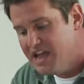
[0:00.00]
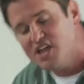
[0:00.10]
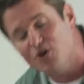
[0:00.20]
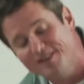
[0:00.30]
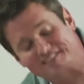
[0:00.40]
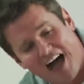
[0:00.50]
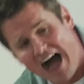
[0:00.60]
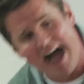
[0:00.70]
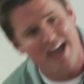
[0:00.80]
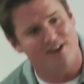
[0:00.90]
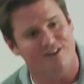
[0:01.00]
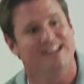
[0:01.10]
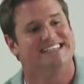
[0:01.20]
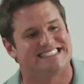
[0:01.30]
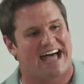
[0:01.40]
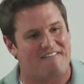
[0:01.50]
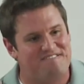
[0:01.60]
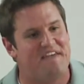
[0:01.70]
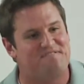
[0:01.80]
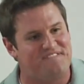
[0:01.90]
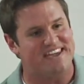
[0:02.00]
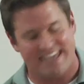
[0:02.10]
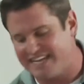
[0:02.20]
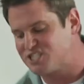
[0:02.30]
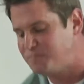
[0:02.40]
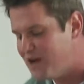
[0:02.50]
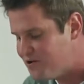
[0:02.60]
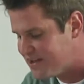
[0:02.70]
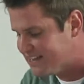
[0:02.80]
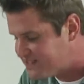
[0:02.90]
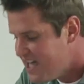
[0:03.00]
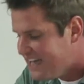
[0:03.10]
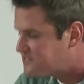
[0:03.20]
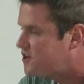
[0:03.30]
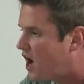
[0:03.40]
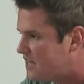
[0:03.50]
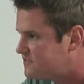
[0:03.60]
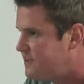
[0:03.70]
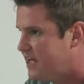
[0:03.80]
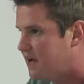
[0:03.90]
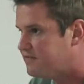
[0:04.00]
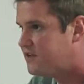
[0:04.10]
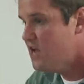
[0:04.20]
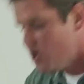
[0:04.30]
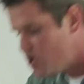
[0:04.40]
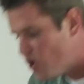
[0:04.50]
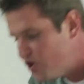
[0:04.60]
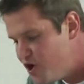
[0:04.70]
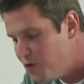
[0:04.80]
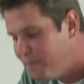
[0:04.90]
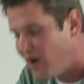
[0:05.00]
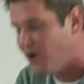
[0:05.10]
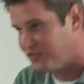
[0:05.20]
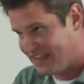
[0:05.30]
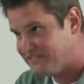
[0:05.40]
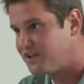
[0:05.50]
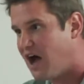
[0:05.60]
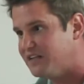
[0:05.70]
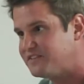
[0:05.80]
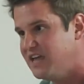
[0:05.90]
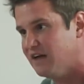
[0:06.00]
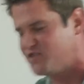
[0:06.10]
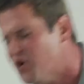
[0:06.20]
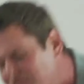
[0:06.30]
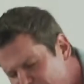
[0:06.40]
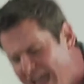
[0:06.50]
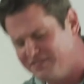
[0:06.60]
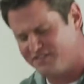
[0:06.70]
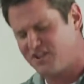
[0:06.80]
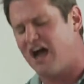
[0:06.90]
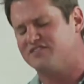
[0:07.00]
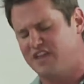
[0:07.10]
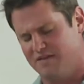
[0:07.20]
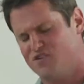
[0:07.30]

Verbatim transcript: Your entire salvific experience is God's gift. Your new birth is God's gift. Your faith is God's gift.